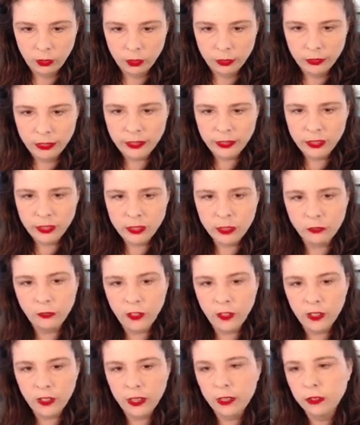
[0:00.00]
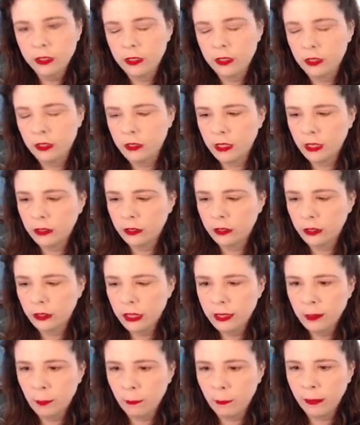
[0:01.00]
This is a fun house to
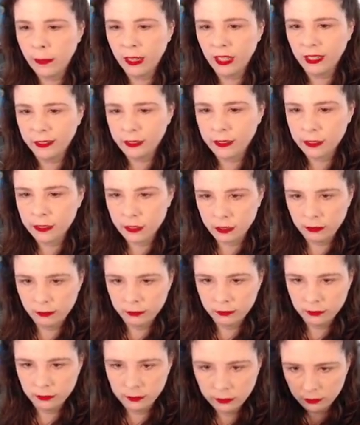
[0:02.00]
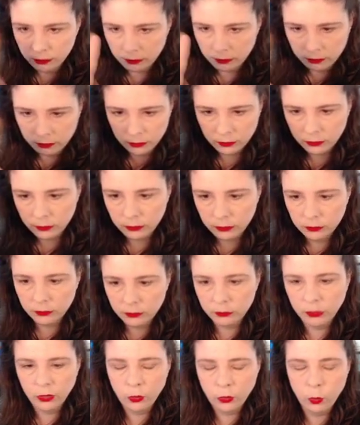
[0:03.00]
decorate, but
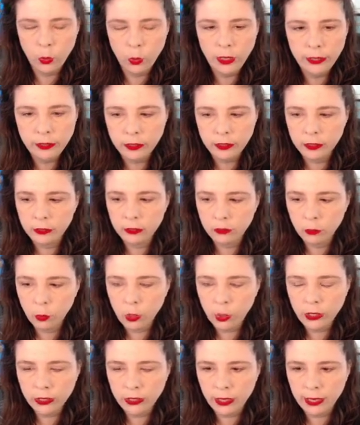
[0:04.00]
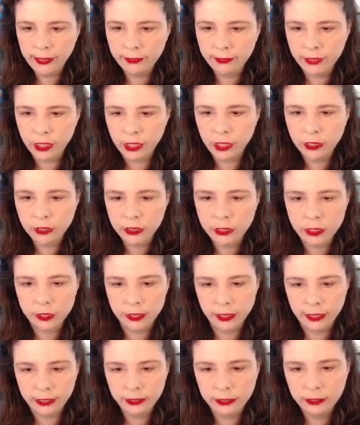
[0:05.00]
with one one caveat to
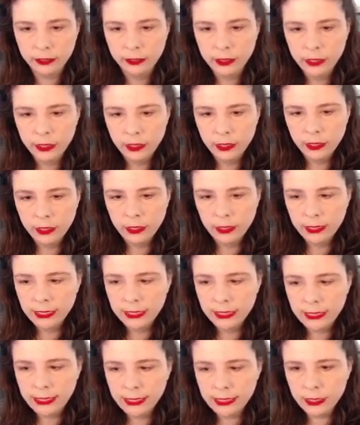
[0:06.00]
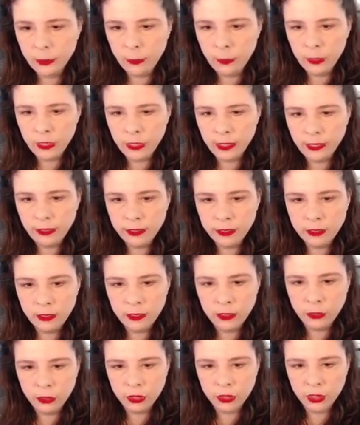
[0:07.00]
that. It can be nice to
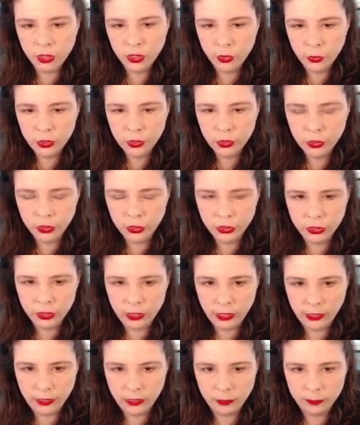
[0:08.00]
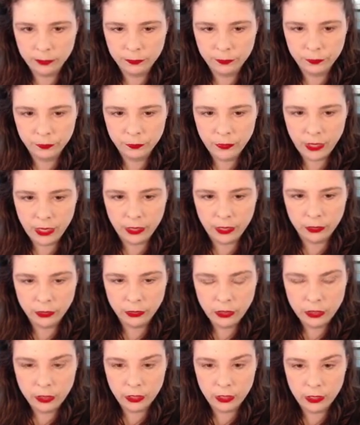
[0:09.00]
use a 200 item
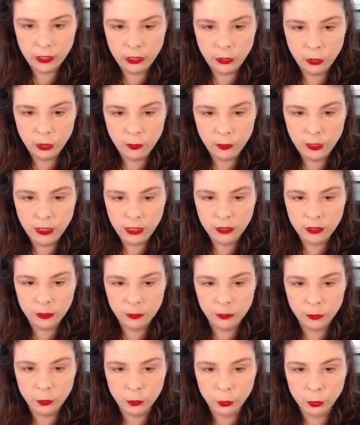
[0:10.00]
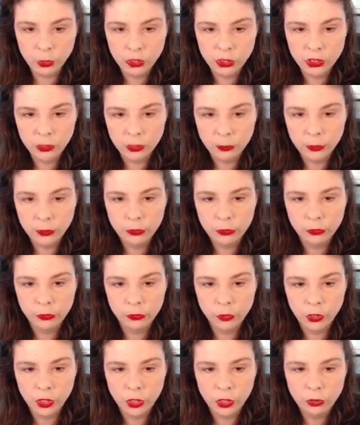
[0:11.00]
house. You can make some really
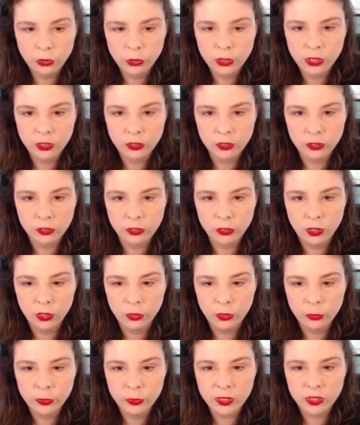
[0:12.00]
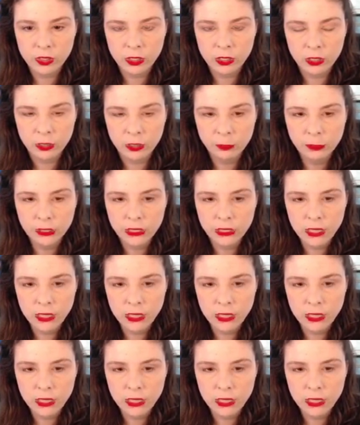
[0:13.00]
beautiful cozy little homes in here, but the